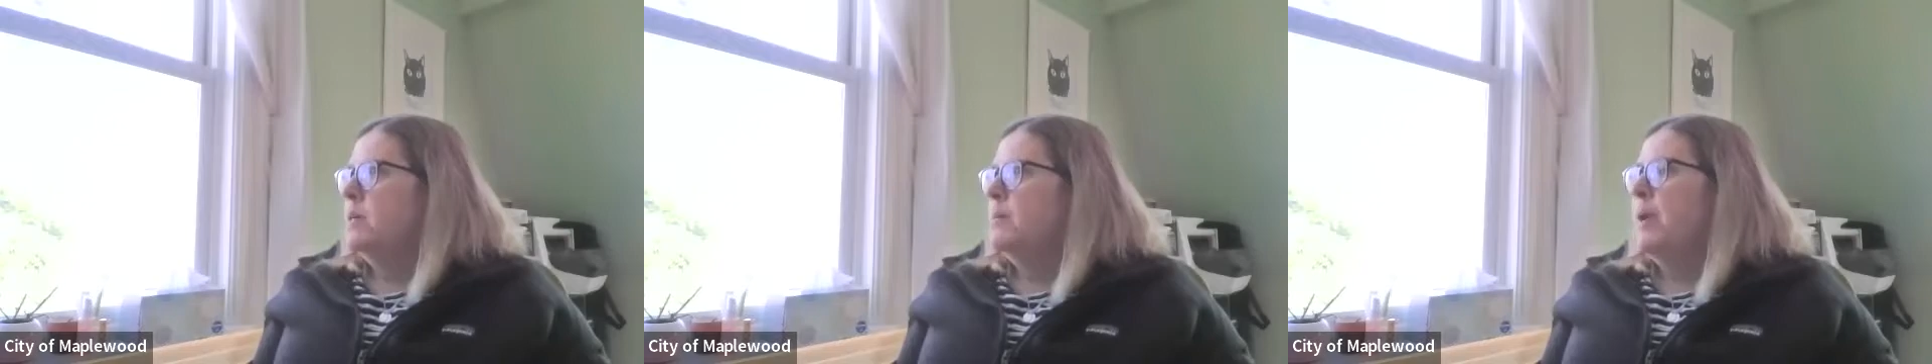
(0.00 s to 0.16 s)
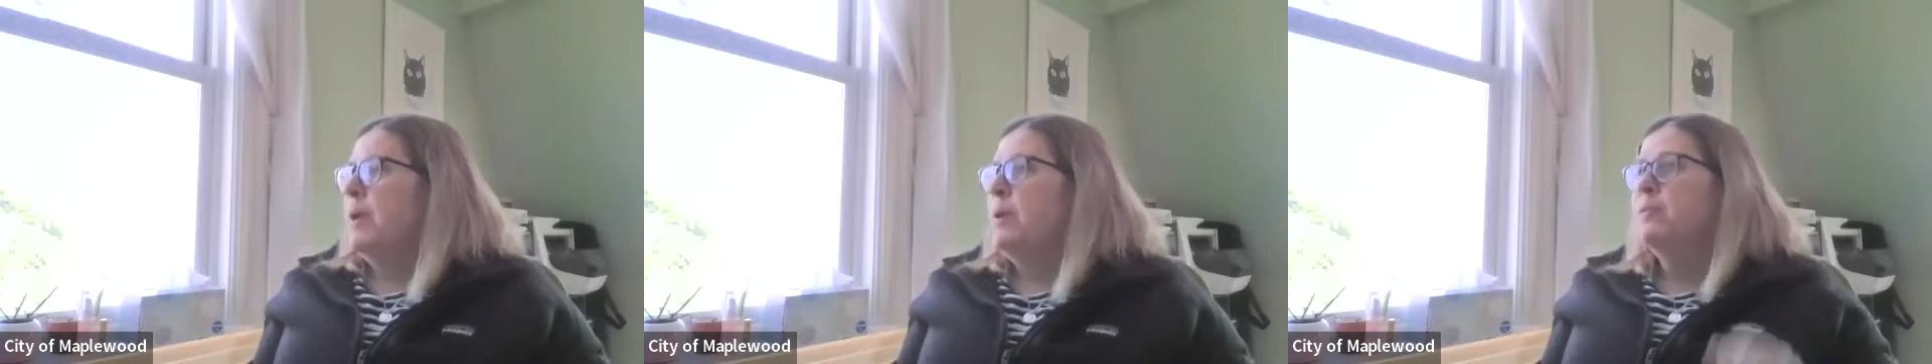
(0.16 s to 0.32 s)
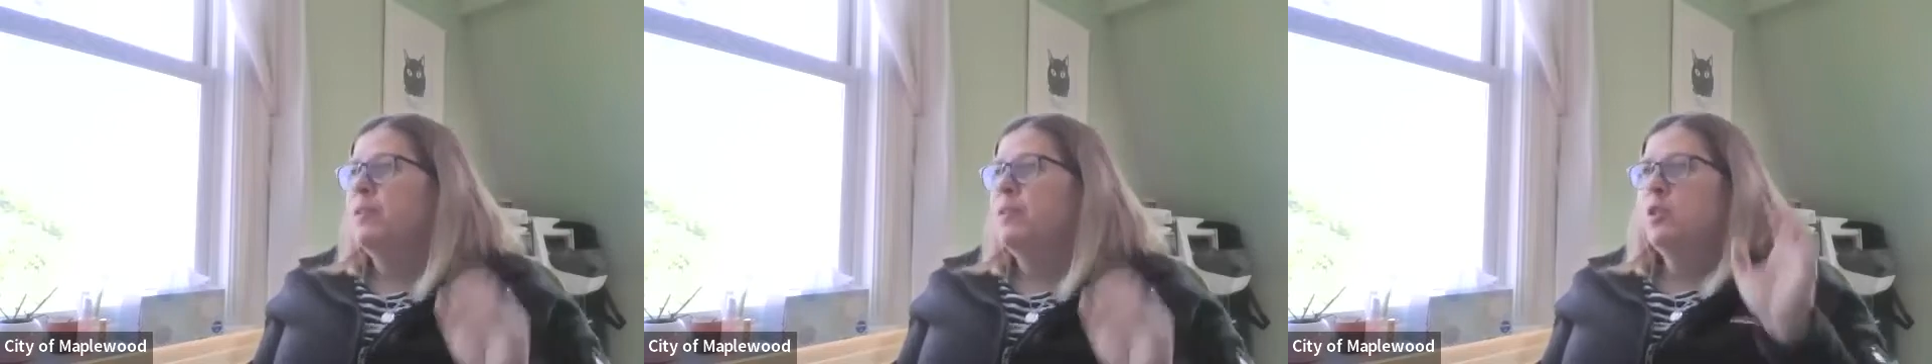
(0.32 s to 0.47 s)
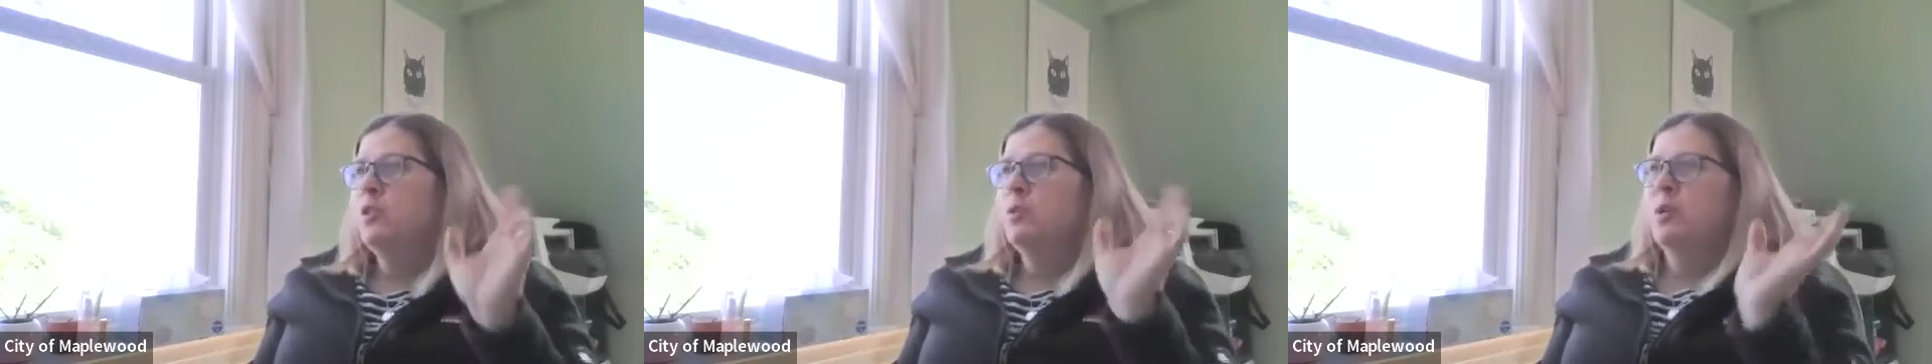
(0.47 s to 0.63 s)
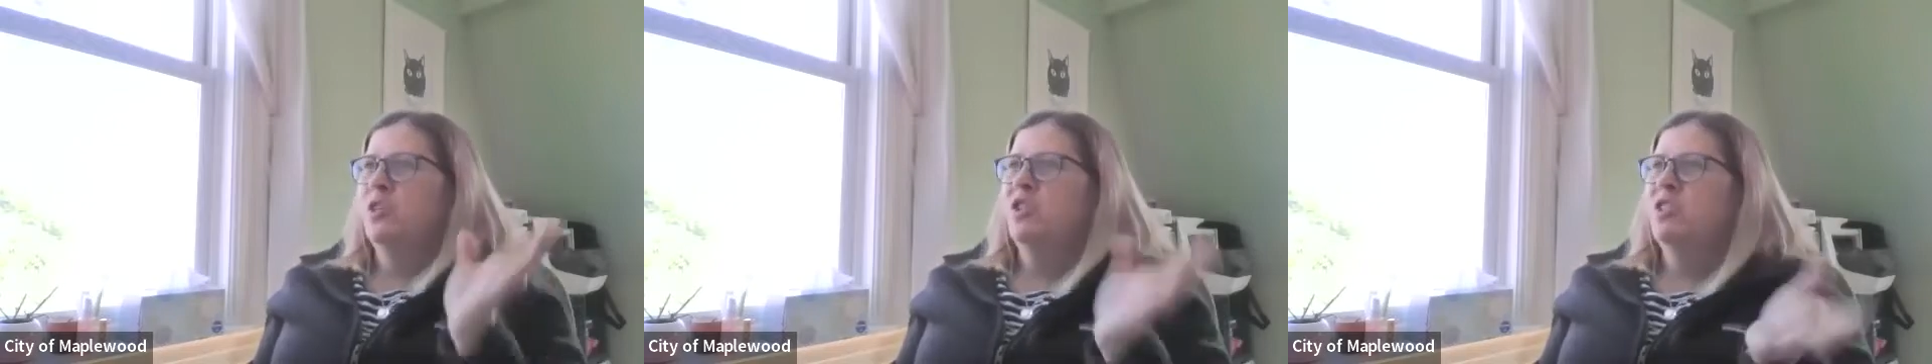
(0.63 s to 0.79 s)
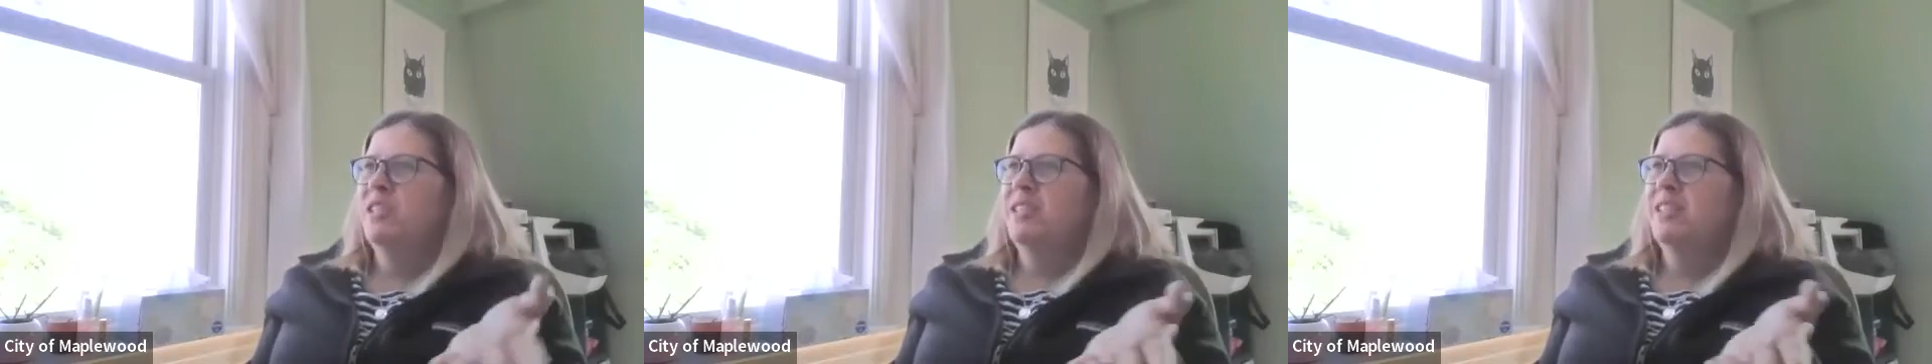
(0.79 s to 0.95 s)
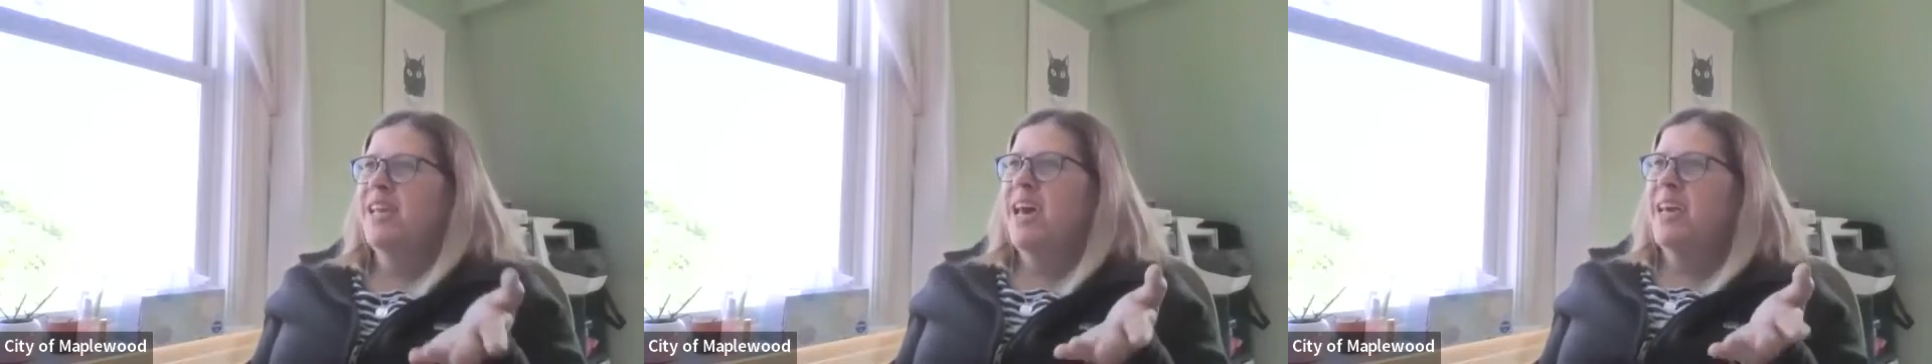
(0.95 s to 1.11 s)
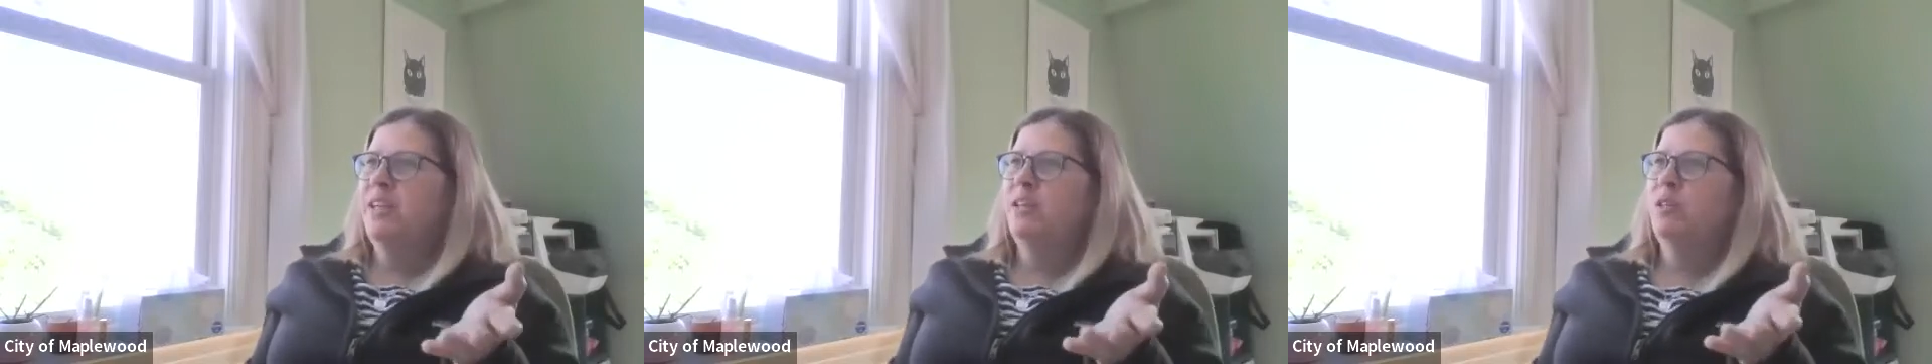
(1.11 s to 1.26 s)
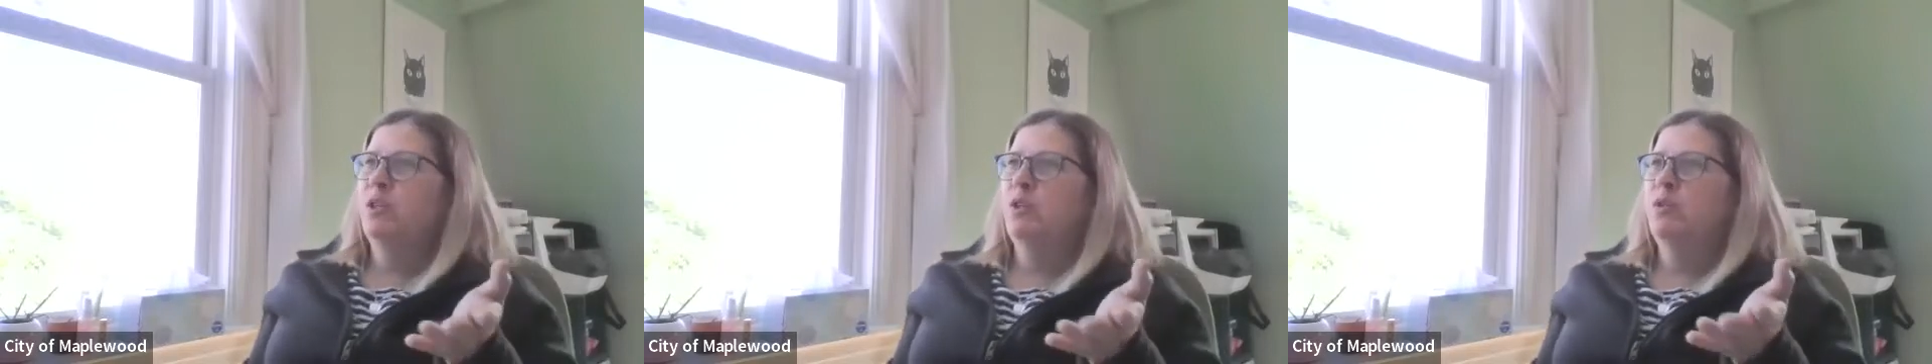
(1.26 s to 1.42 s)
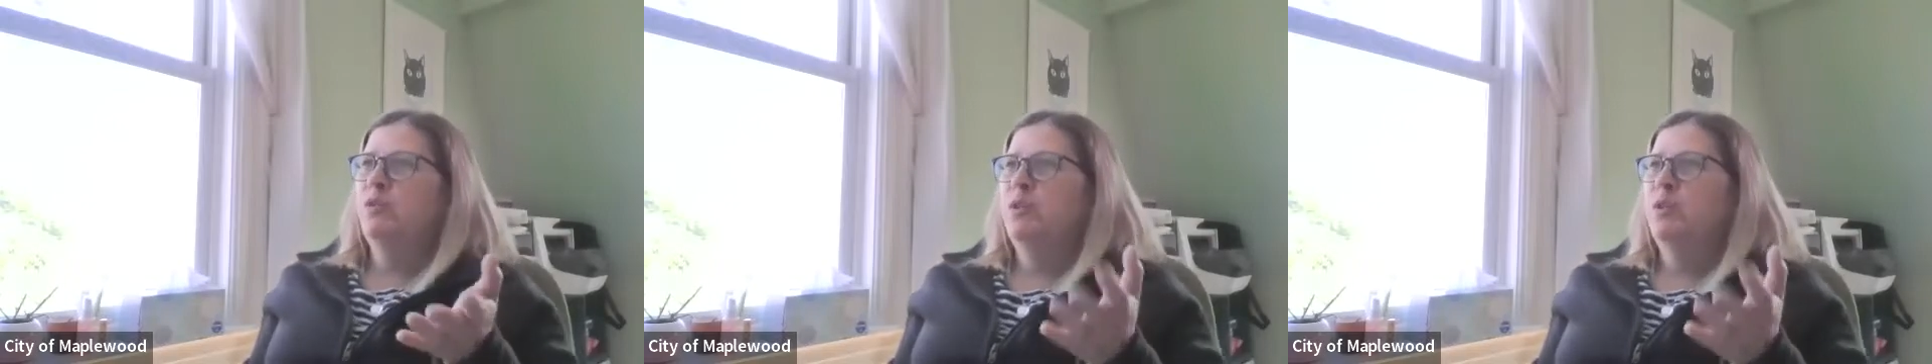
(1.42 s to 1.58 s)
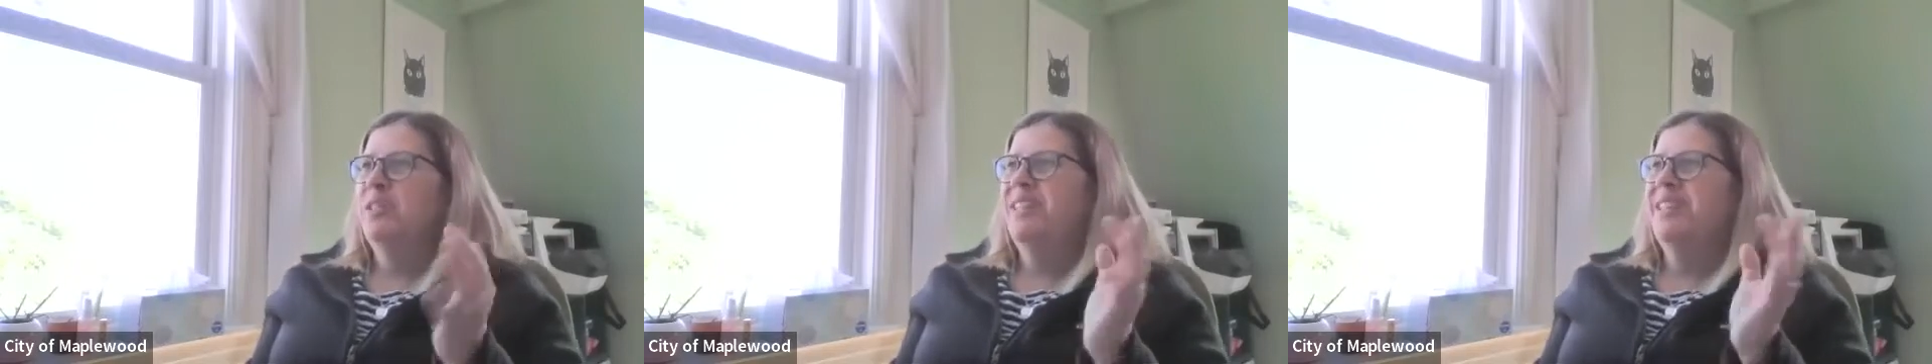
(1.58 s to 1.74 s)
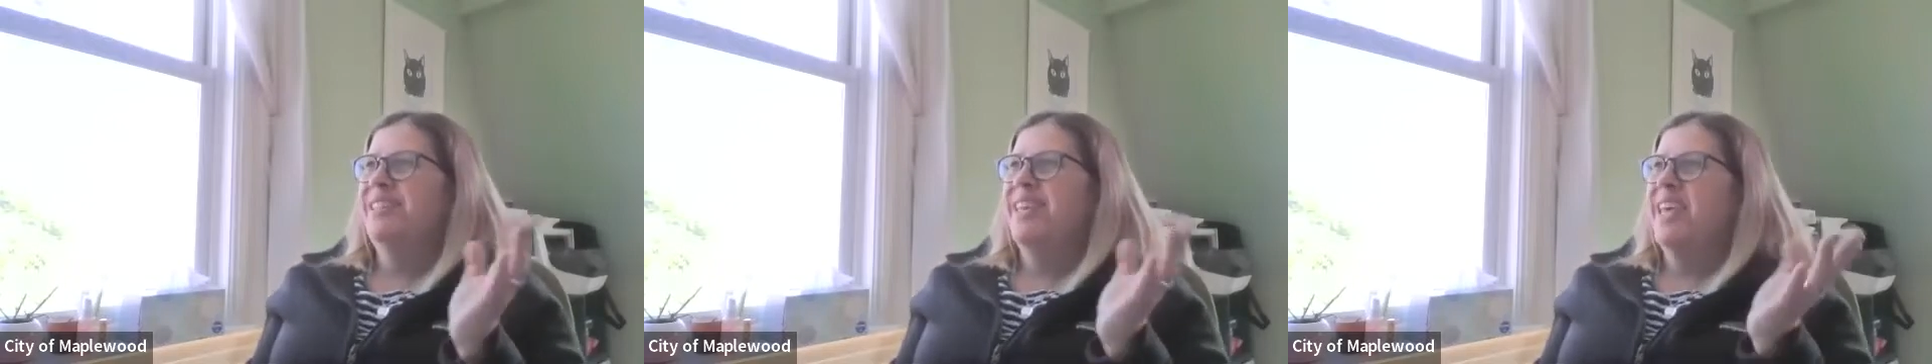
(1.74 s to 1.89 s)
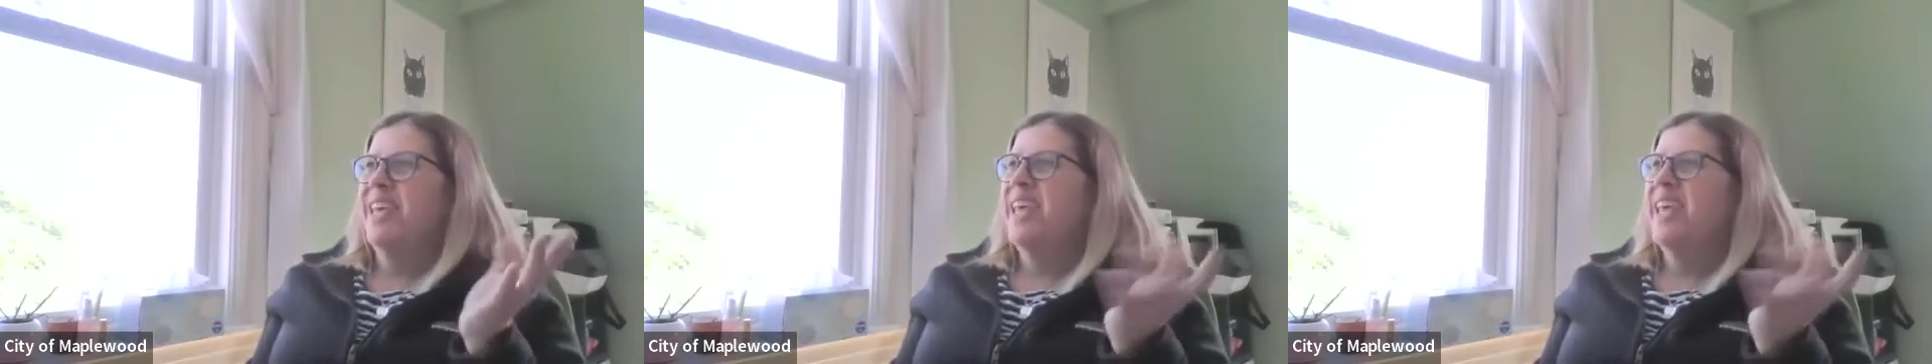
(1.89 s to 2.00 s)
my first question is, I don't know if you need the